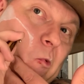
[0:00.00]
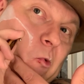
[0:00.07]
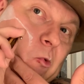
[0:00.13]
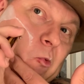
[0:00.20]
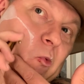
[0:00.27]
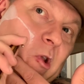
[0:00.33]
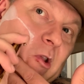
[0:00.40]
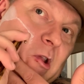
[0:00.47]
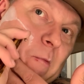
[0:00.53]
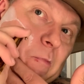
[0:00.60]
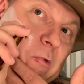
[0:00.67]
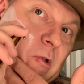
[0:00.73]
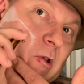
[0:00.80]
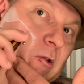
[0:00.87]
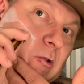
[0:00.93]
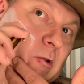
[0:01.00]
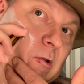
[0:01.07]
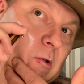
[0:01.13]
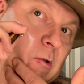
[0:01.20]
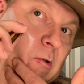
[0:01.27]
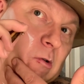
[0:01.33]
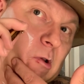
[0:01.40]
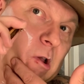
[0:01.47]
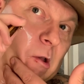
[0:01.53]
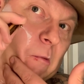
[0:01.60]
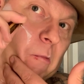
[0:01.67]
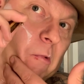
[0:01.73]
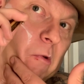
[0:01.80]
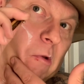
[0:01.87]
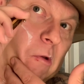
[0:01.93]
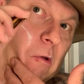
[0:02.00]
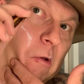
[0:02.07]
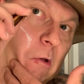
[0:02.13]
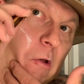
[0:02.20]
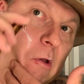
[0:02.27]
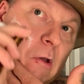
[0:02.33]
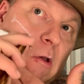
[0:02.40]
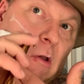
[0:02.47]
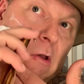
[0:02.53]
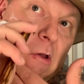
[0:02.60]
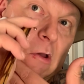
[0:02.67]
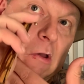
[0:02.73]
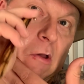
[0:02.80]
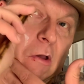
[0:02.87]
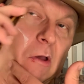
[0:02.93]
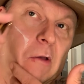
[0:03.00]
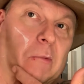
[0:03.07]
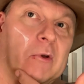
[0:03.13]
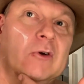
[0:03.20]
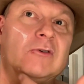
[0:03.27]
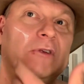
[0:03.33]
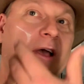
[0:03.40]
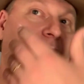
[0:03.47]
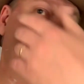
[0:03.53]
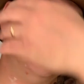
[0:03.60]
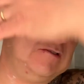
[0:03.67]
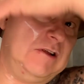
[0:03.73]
straight up this tile because the hat